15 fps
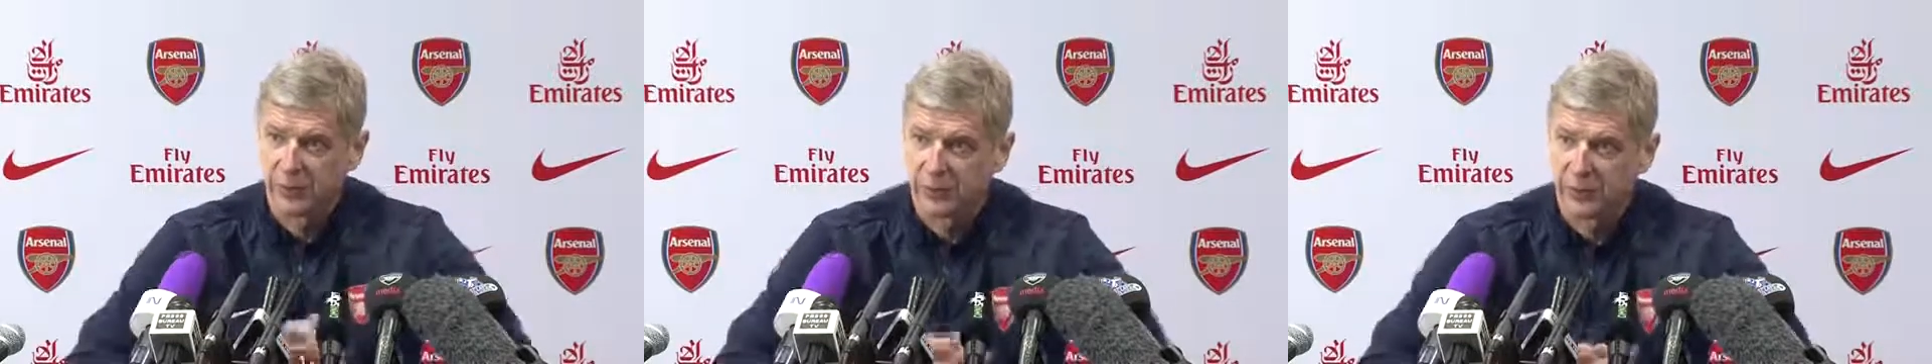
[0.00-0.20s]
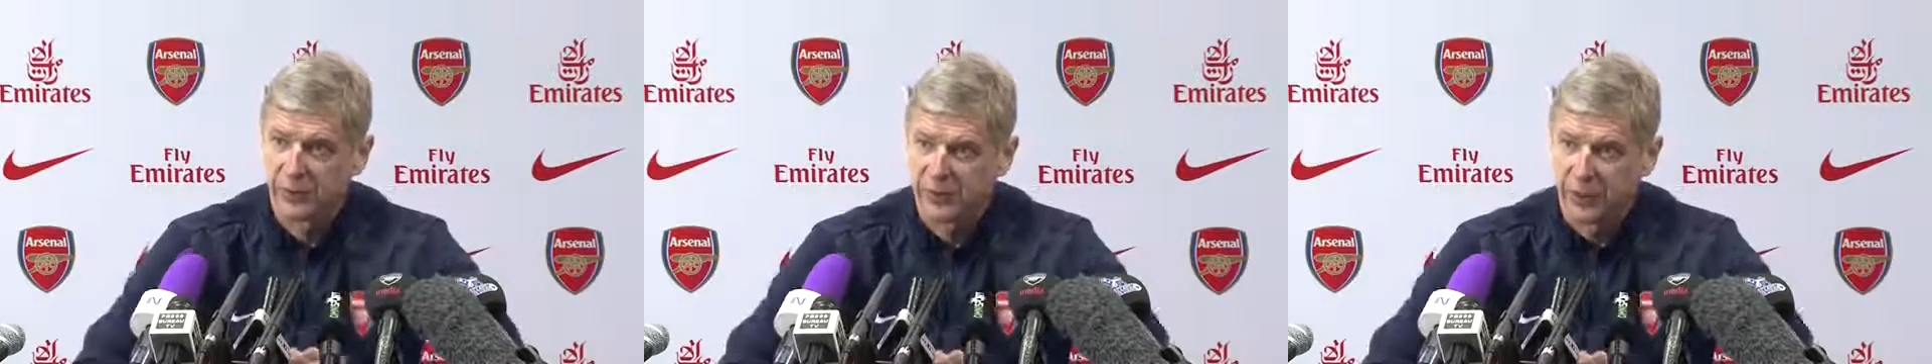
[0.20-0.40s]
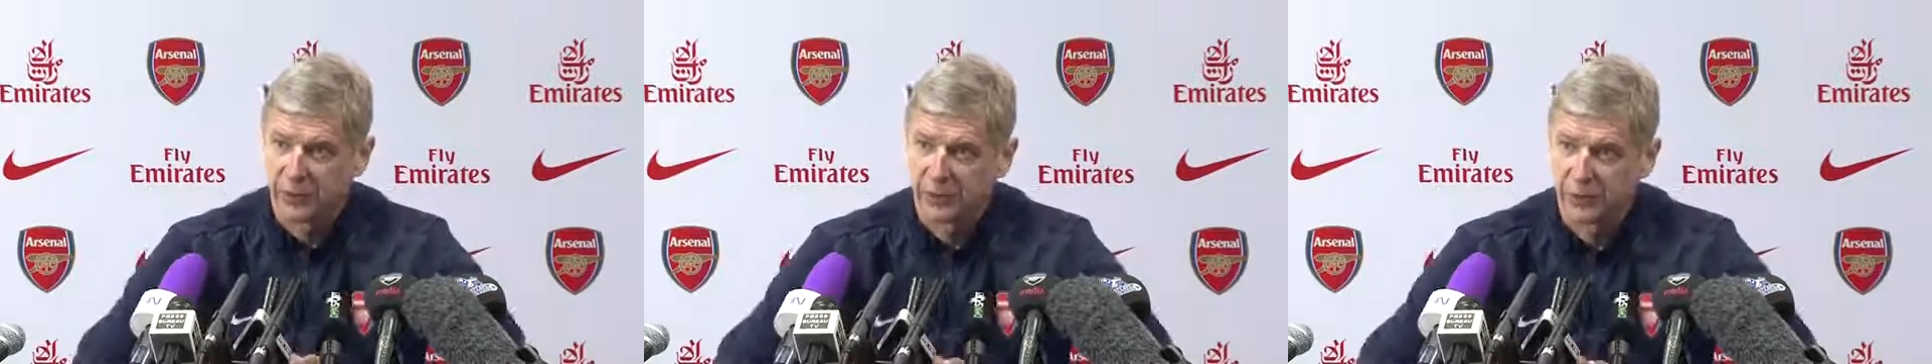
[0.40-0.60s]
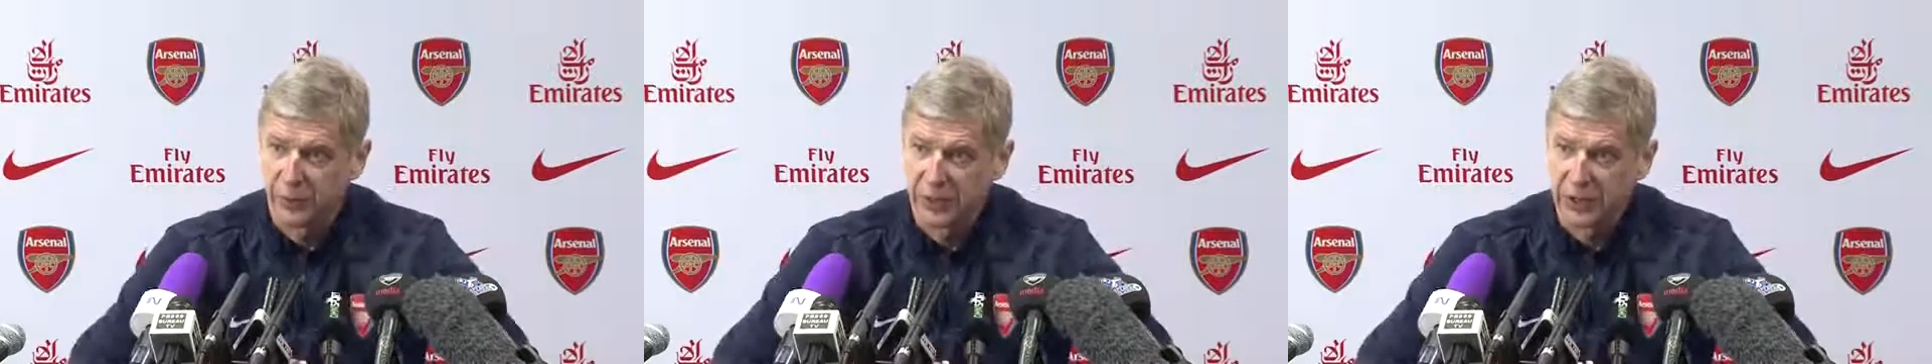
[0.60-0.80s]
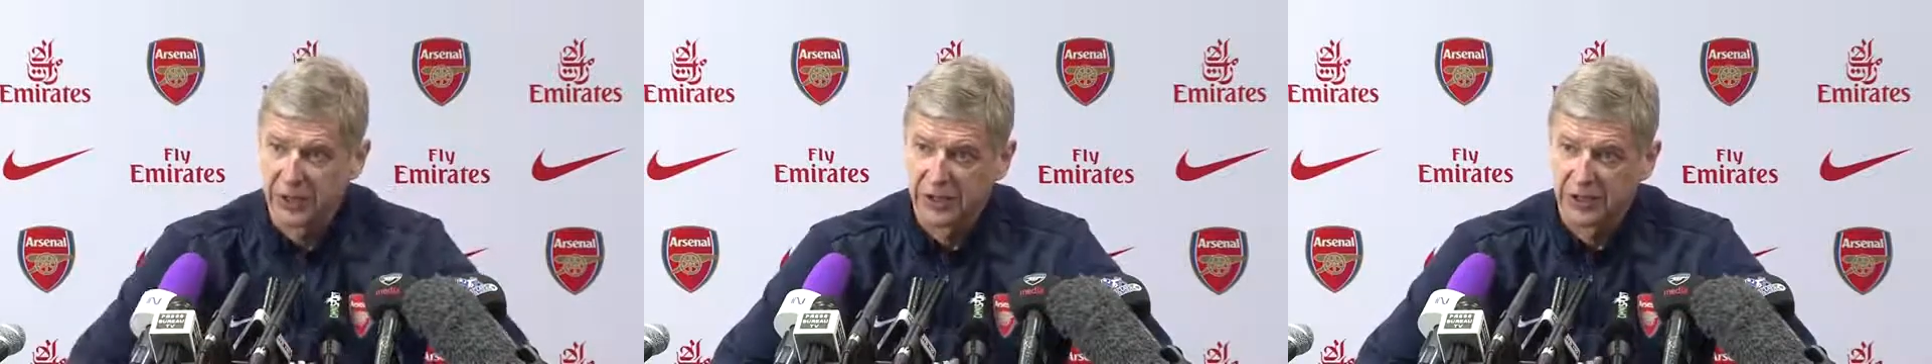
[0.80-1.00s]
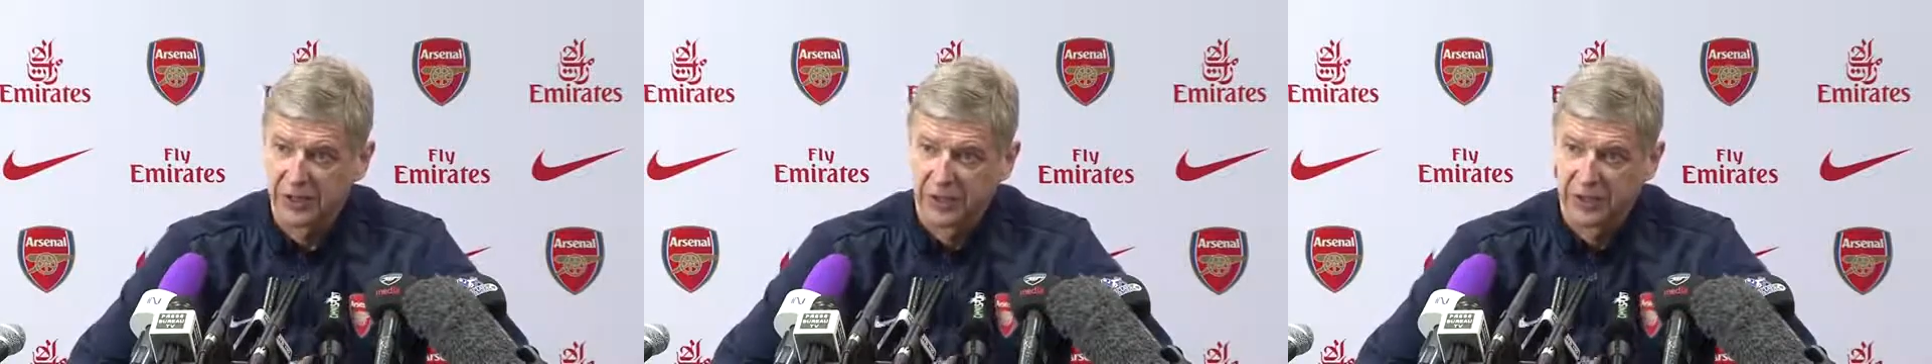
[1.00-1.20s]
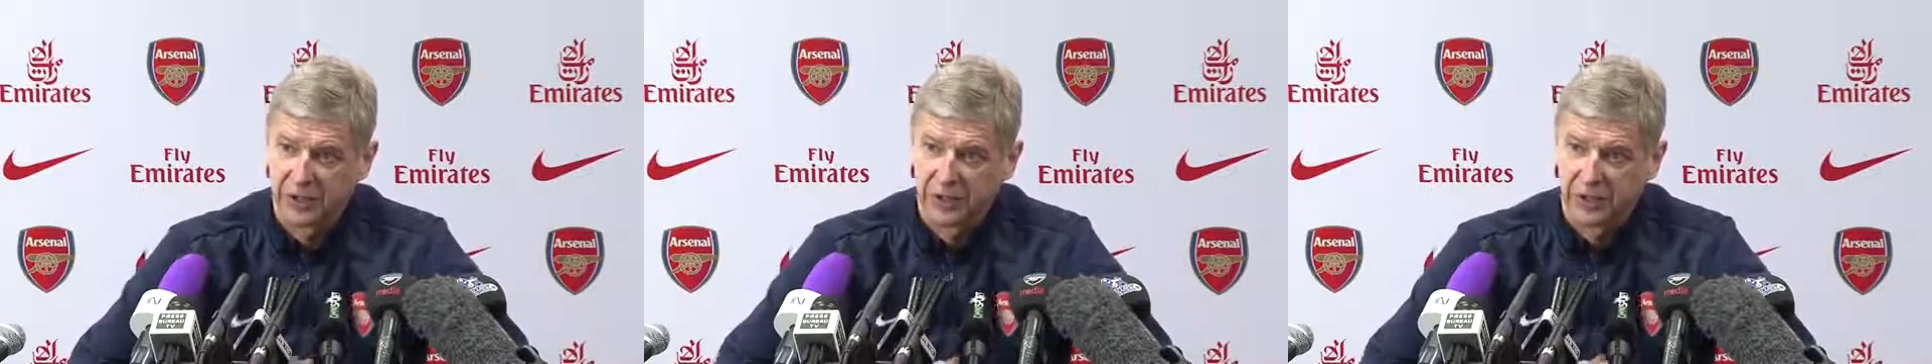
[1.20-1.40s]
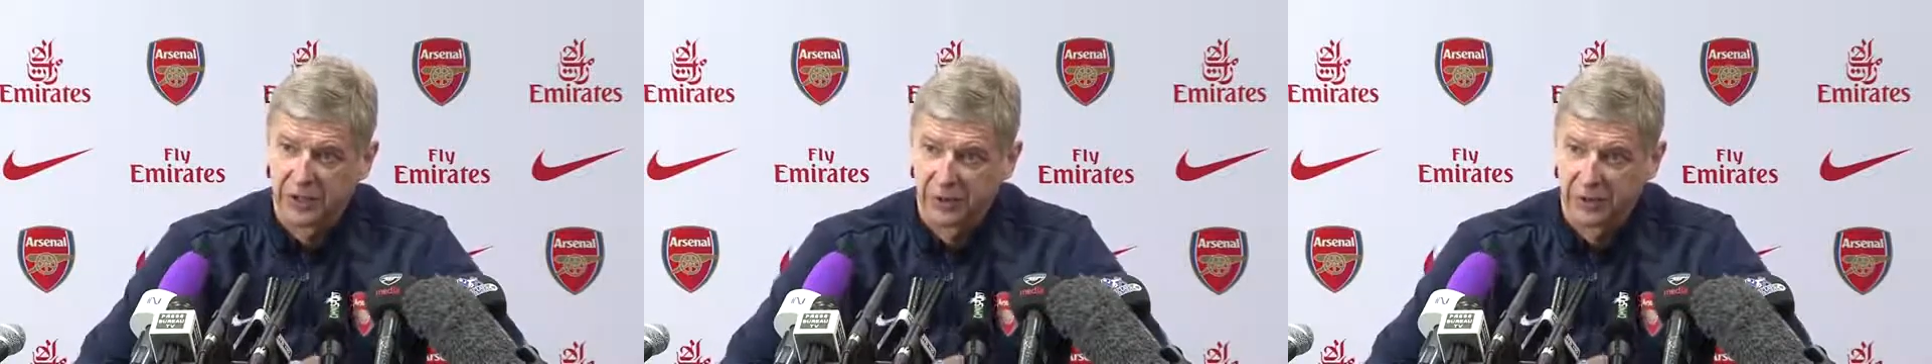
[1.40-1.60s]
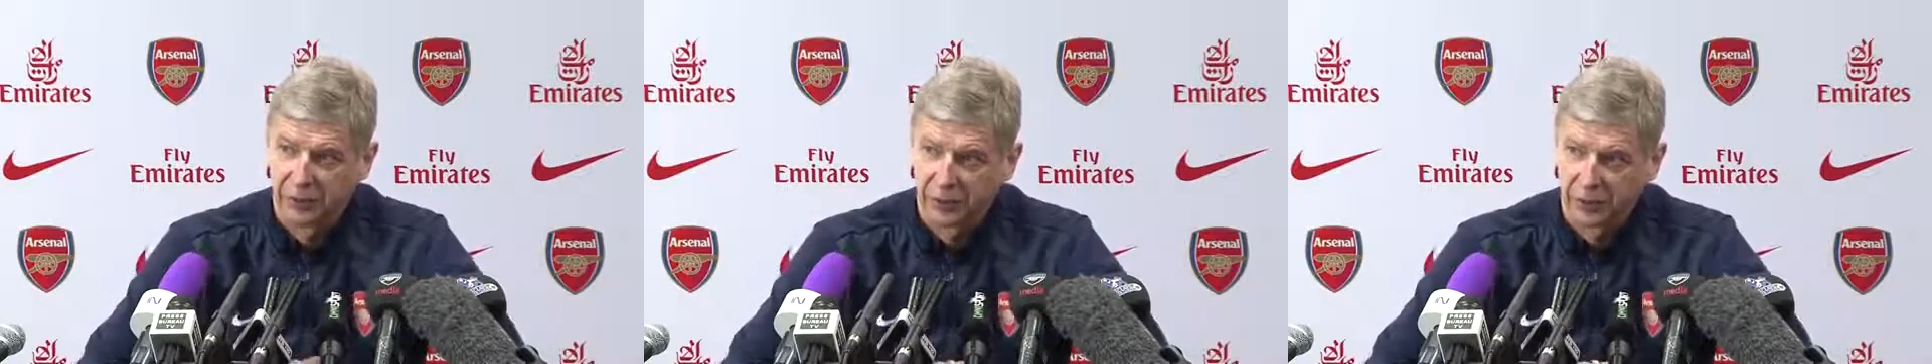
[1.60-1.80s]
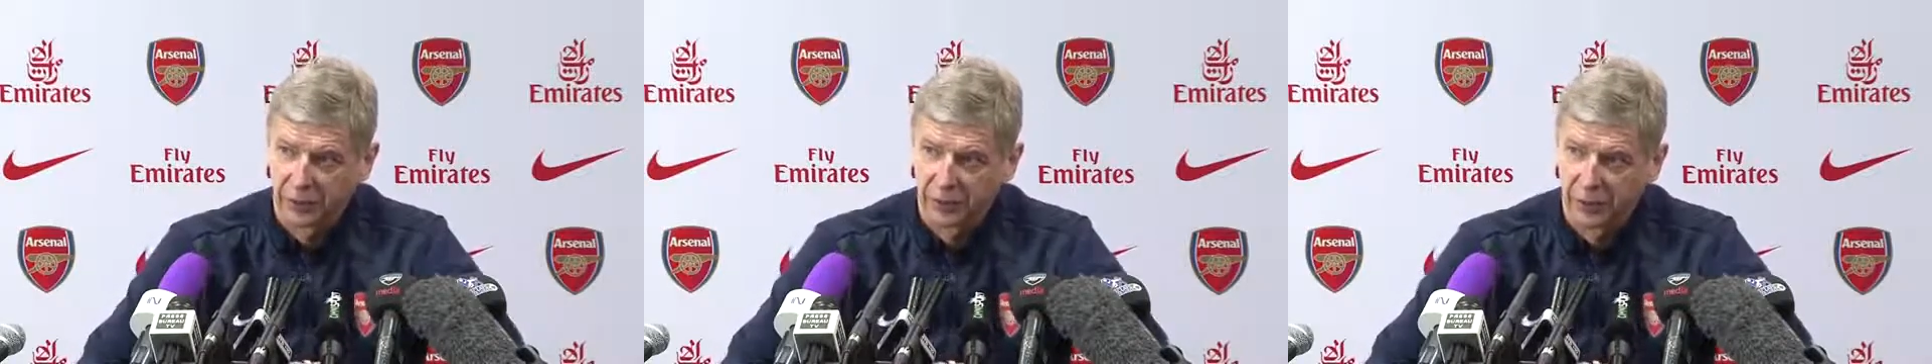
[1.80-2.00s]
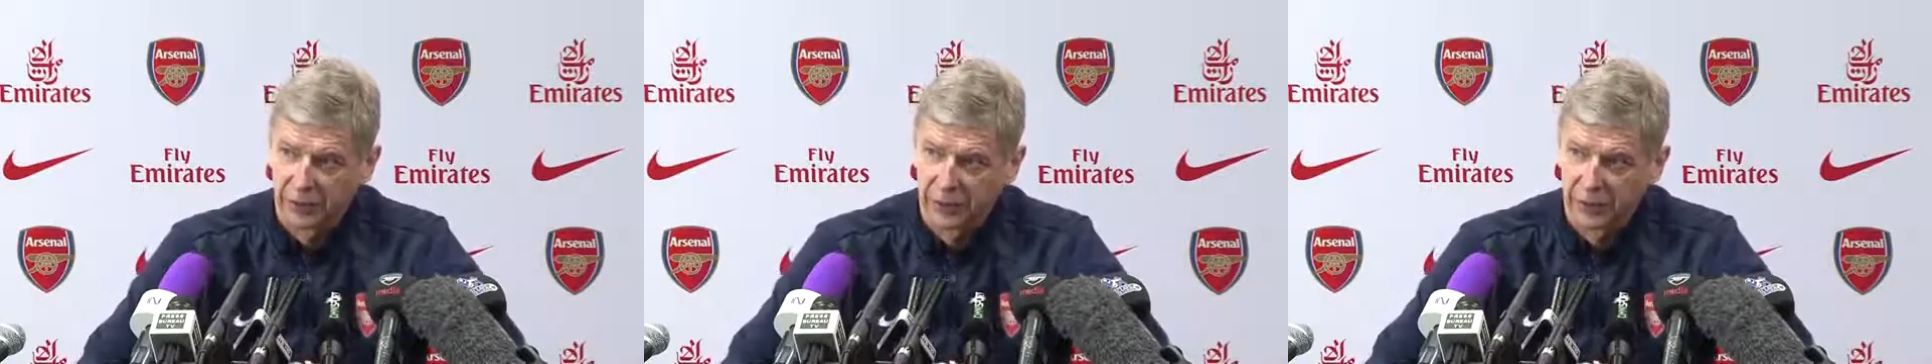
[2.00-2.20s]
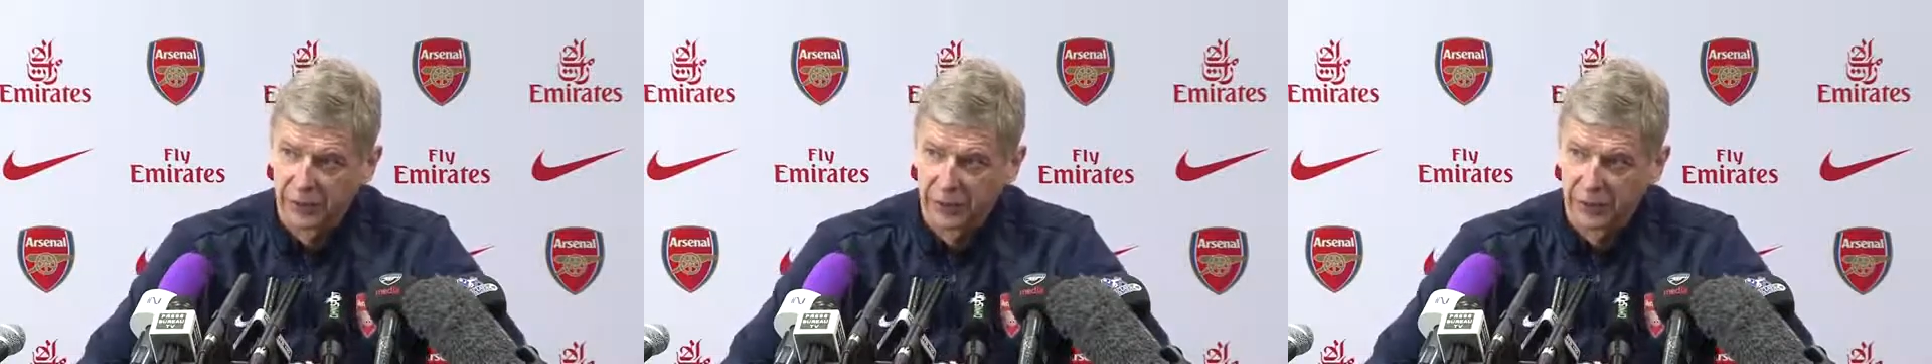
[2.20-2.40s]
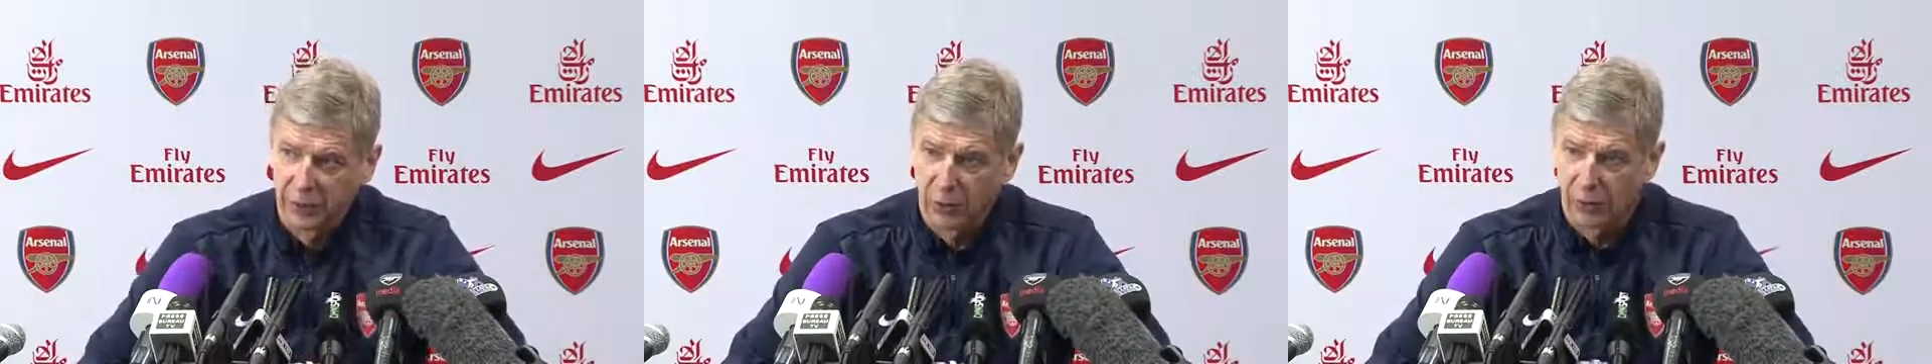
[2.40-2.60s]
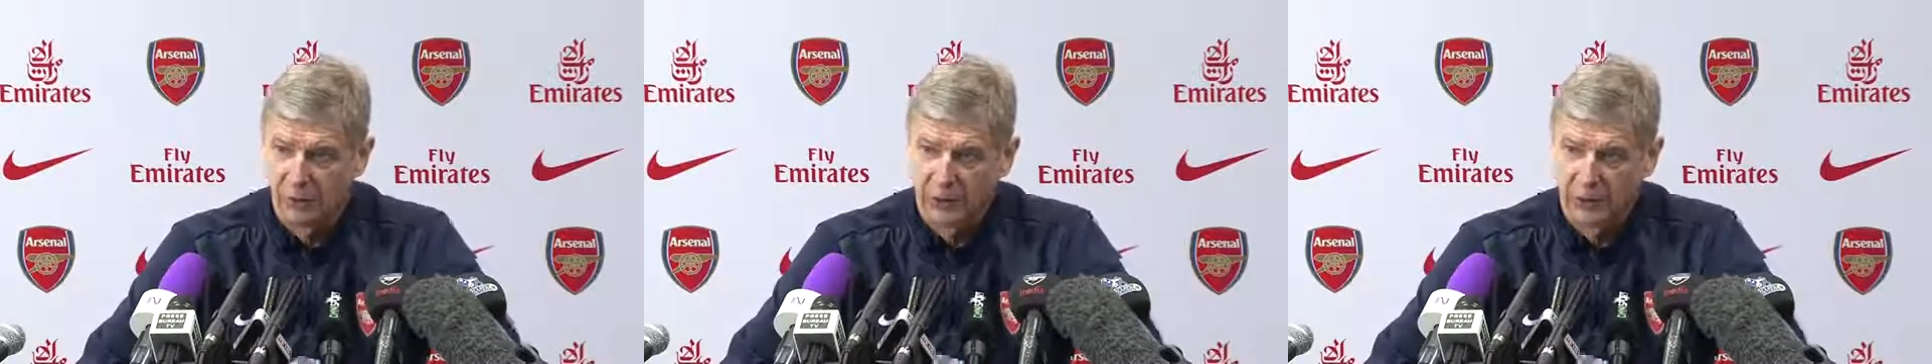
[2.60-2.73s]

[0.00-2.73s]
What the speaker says: without fear. So we know